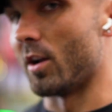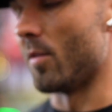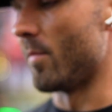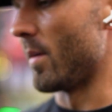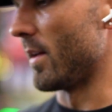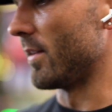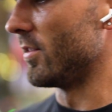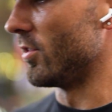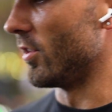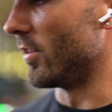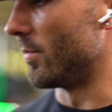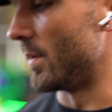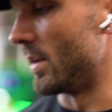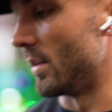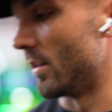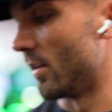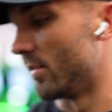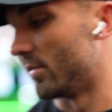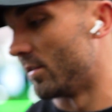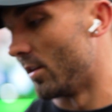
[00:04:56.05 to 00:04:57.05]
our best to just
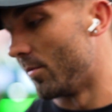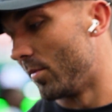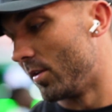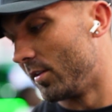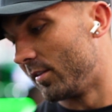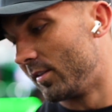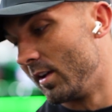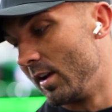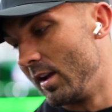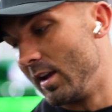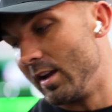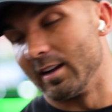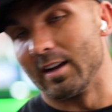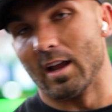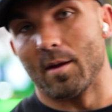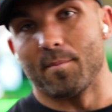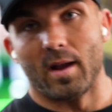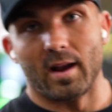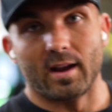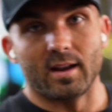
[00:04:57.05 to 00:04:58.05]
beat those numbers and
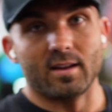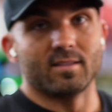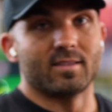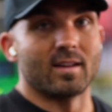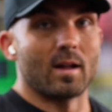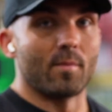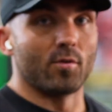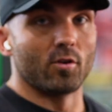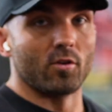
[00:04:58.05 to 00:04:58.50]
get back into that